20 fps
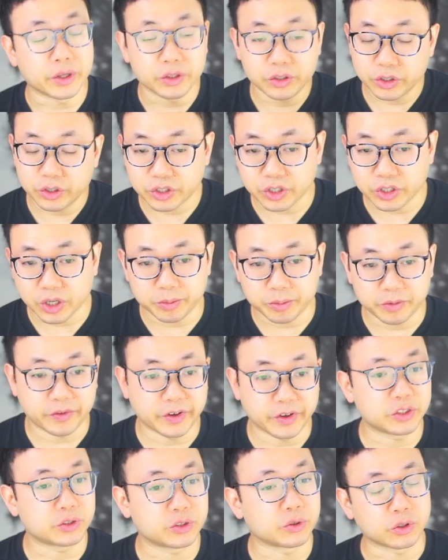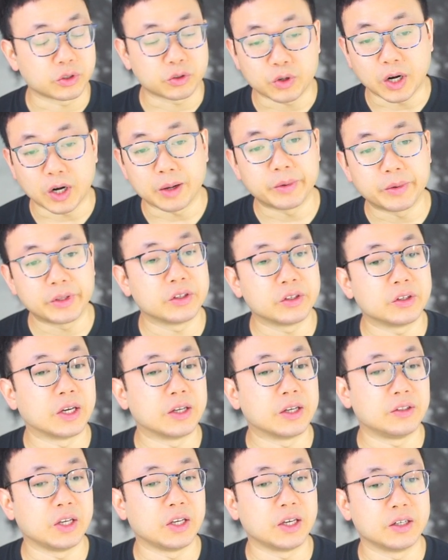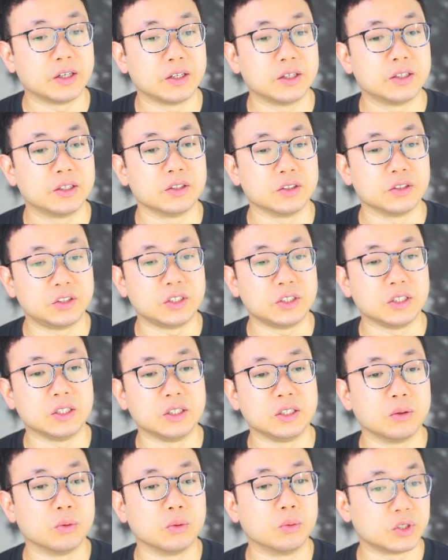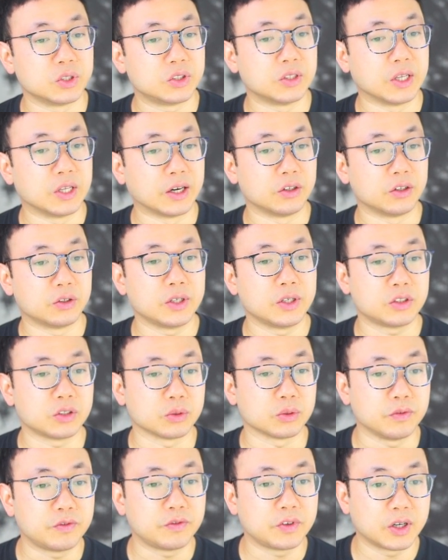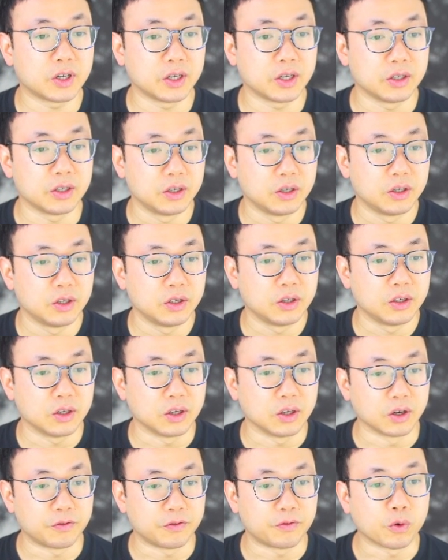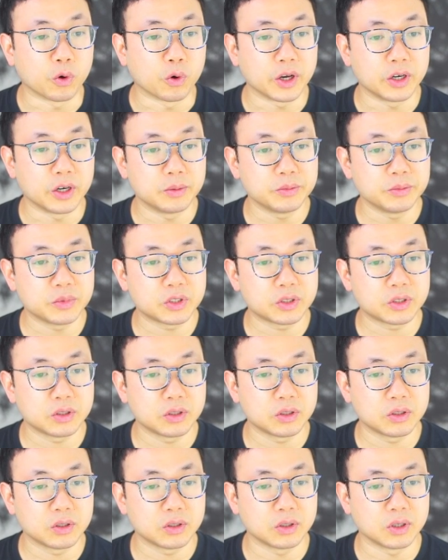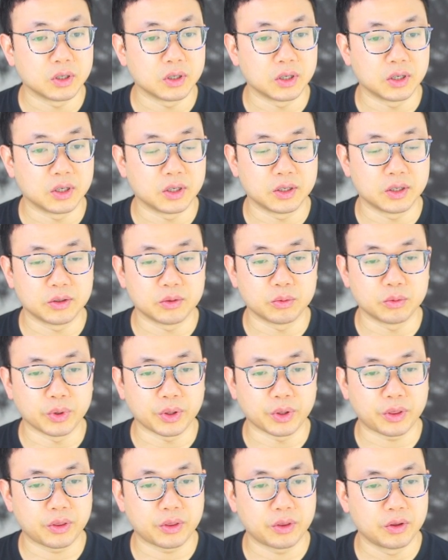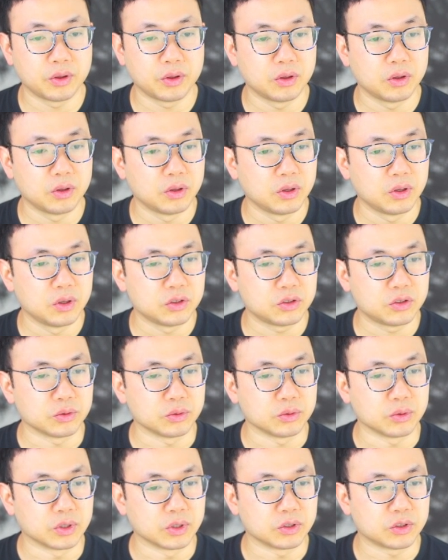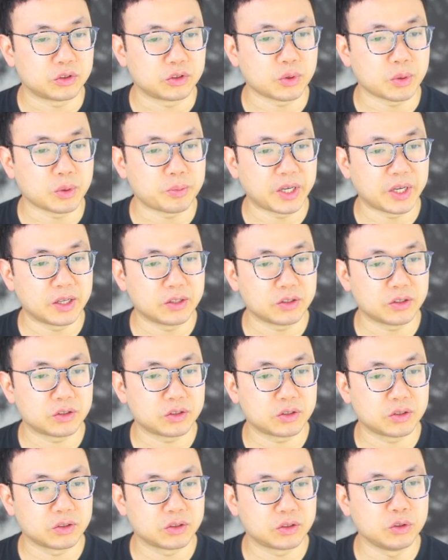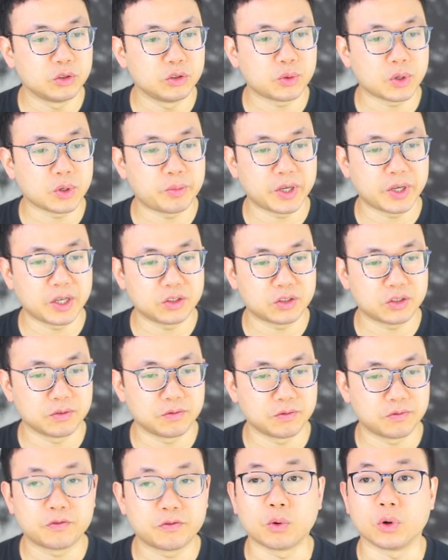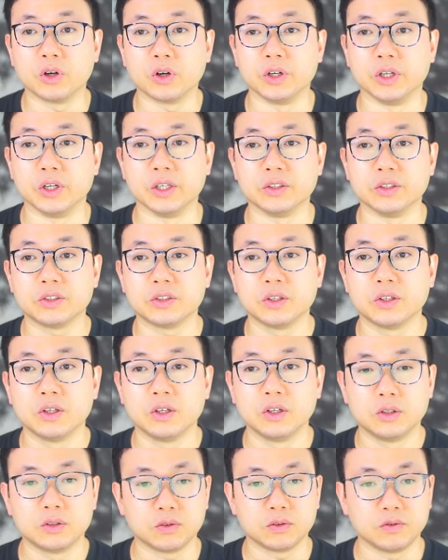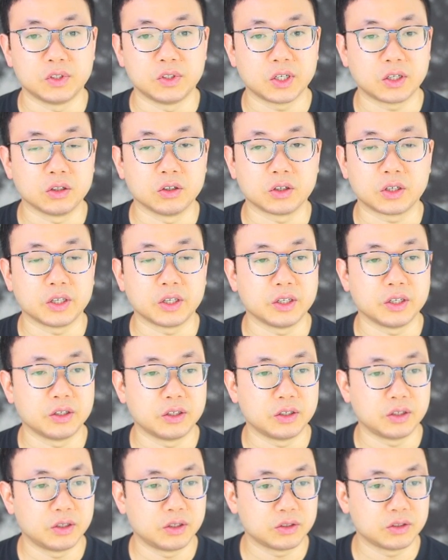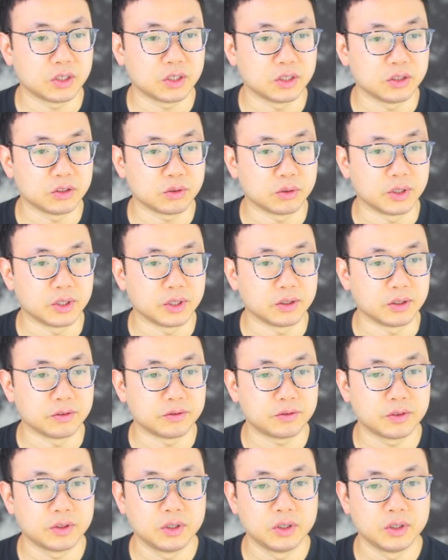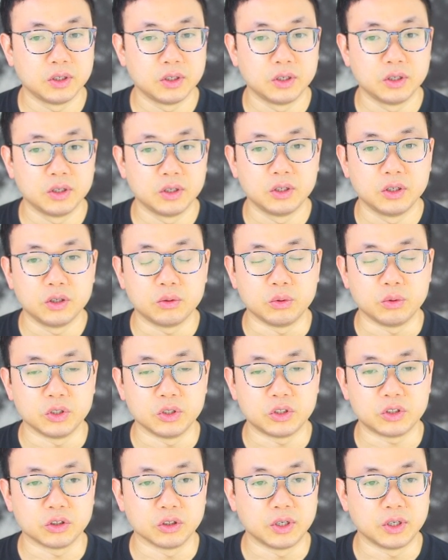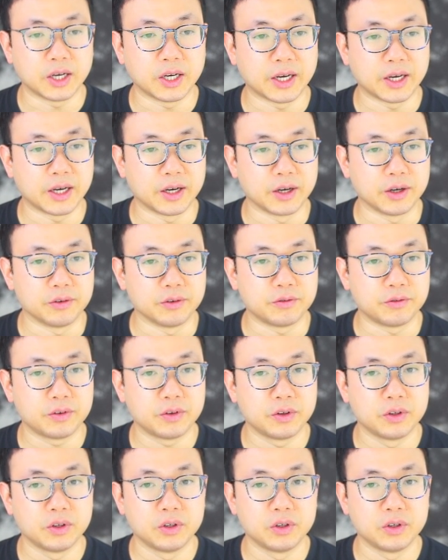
into your Shopify store, grabbing the data to see what's there, right? So we've got 4 items with sweatpants, 2 sweatpants and 4 hoodies. So we take a look here, 1012. We should have